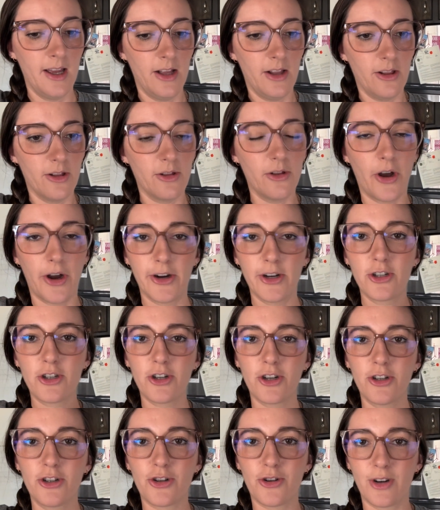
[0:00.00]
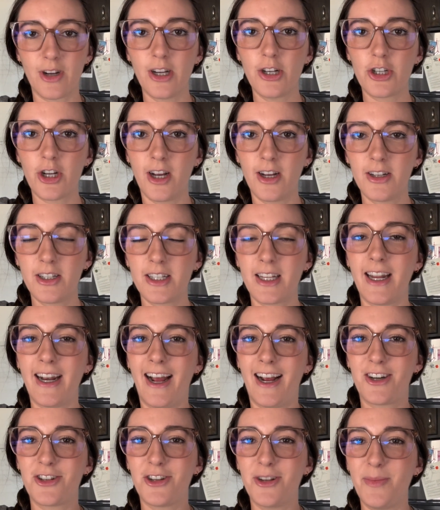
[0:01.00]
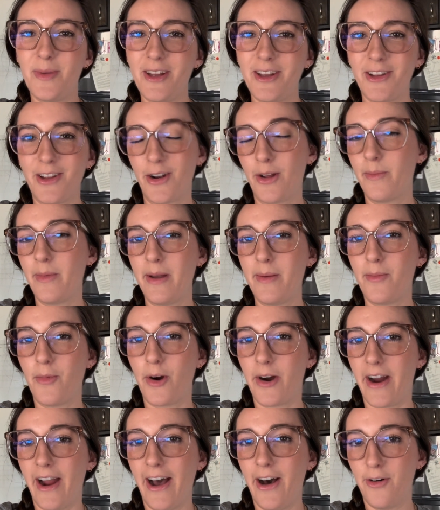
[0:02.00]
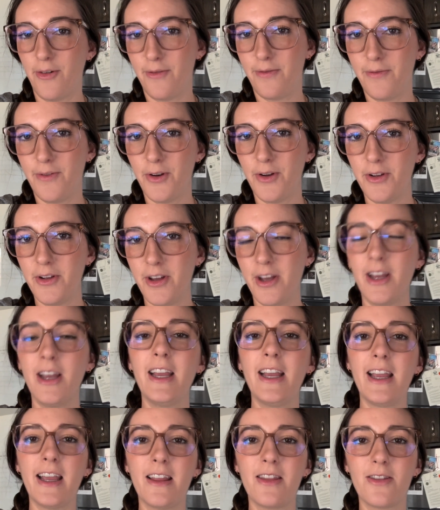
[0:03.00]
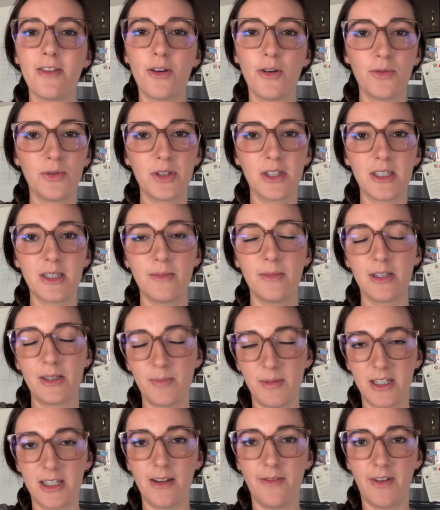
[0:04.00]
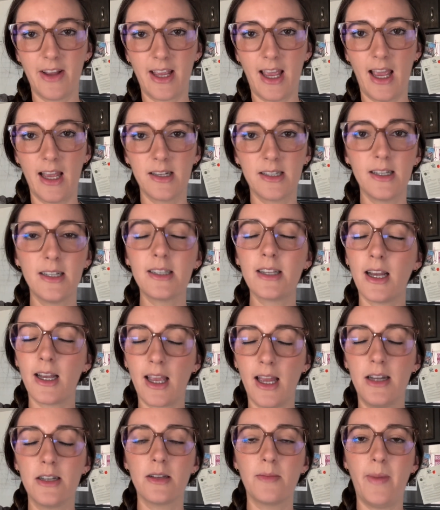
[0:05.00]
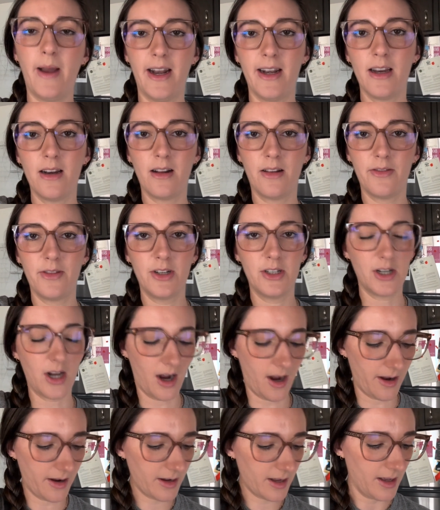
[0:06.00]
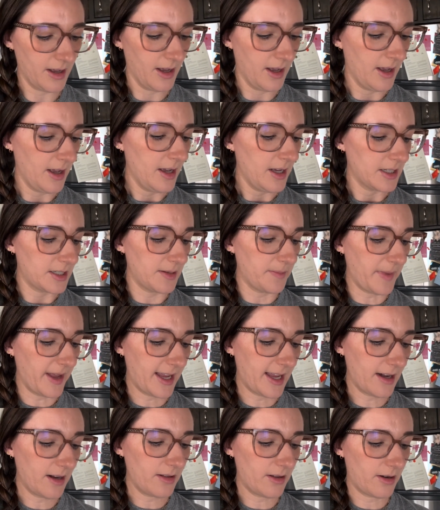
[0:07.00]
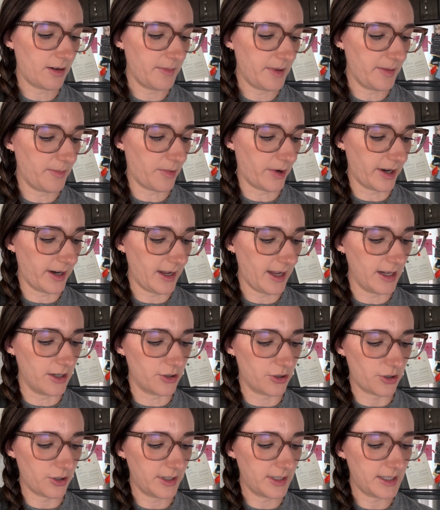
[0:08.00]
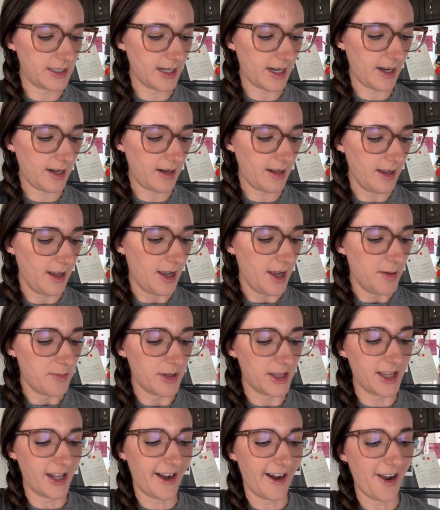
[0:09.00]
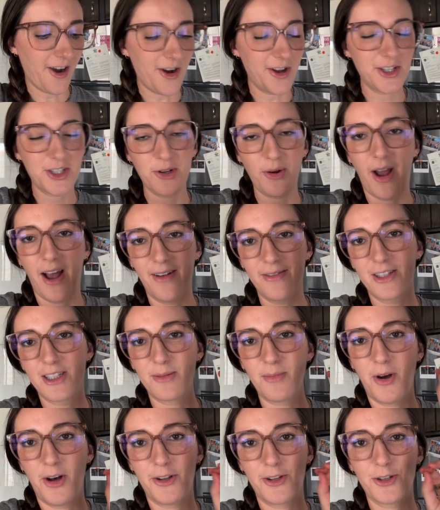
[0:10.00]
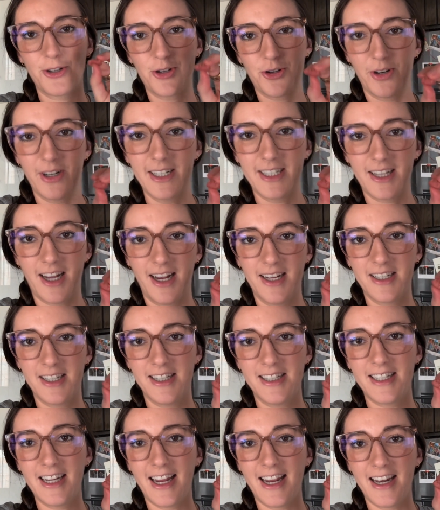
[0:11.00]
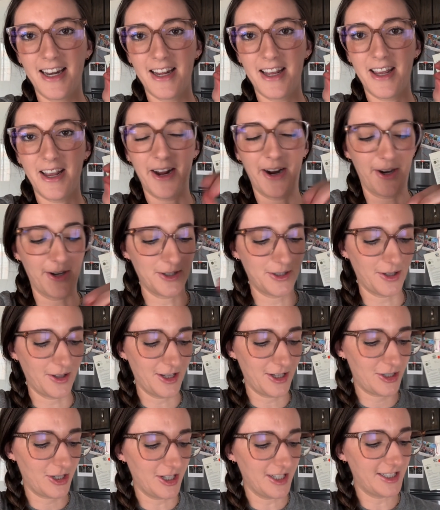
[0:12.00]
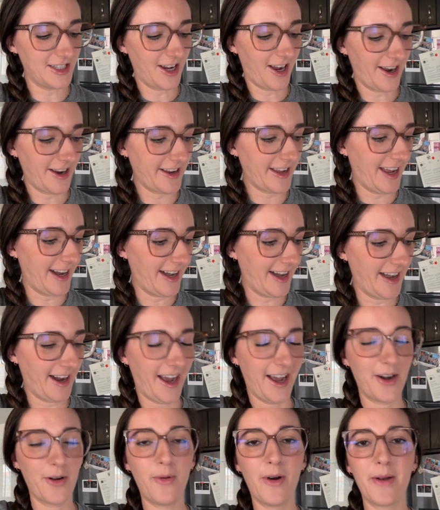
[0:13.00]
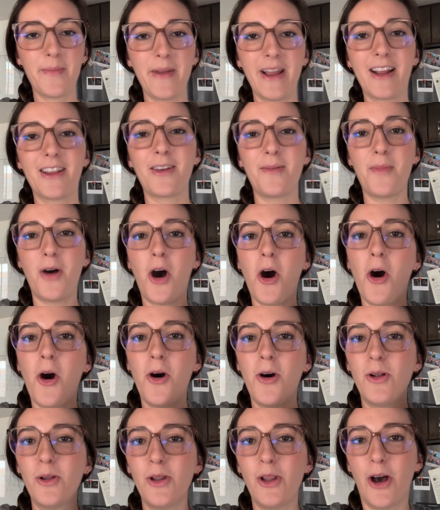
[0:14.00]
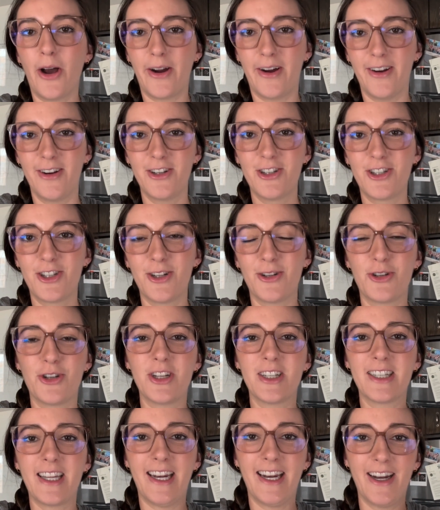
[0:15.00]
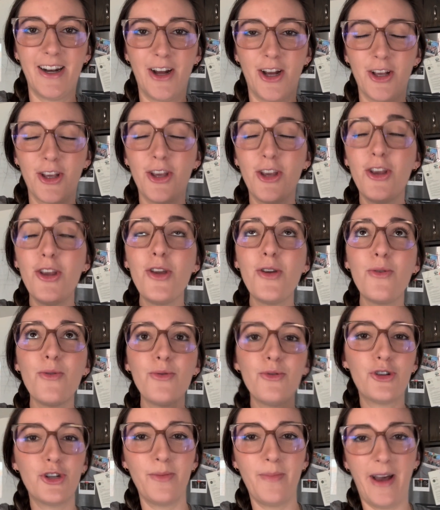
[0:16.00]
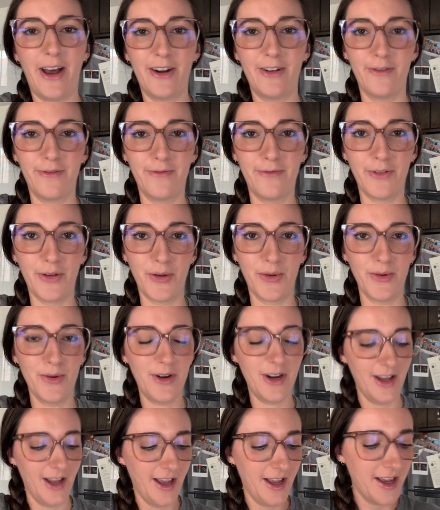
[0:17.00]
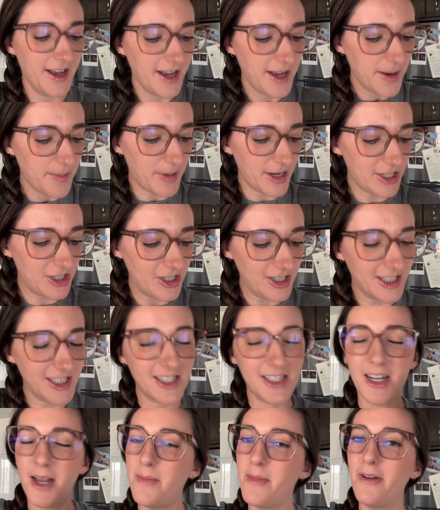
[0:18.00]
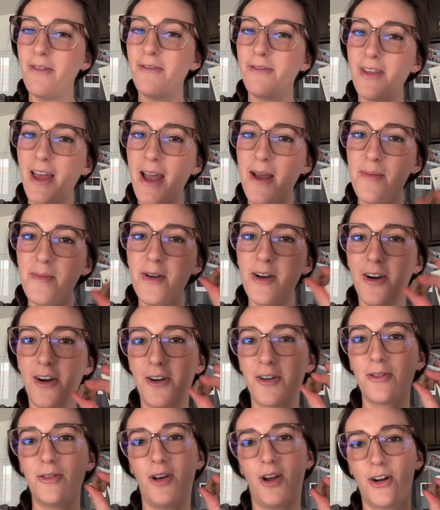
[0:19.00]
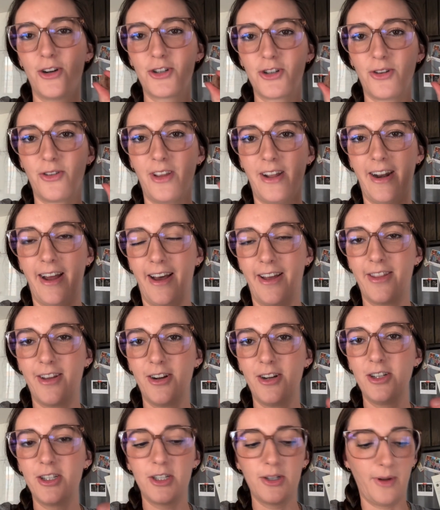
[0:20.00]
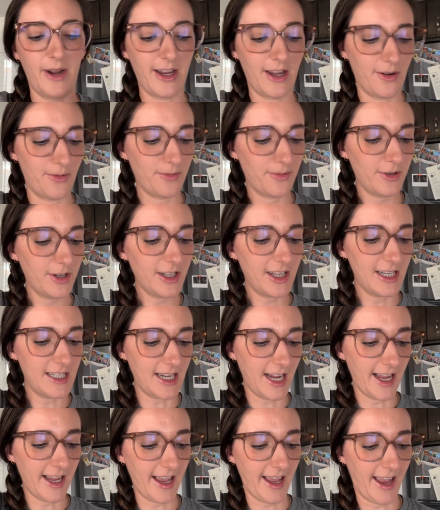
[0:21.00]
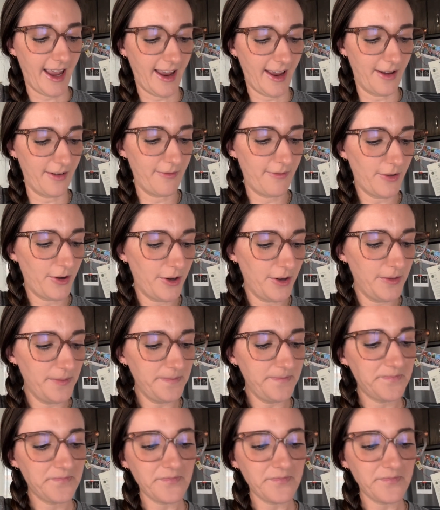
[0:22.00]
larger treat chunks can actually be a little bit more helpful in those specific cases, again, depending on the dog, to make it a little bit more interesting. But then I also have smaller treat sizes in here so that she's not getting, I don't want to make them all large, so she's getting a huge amount of food, but just some of them are larger than others, so I can really take a handful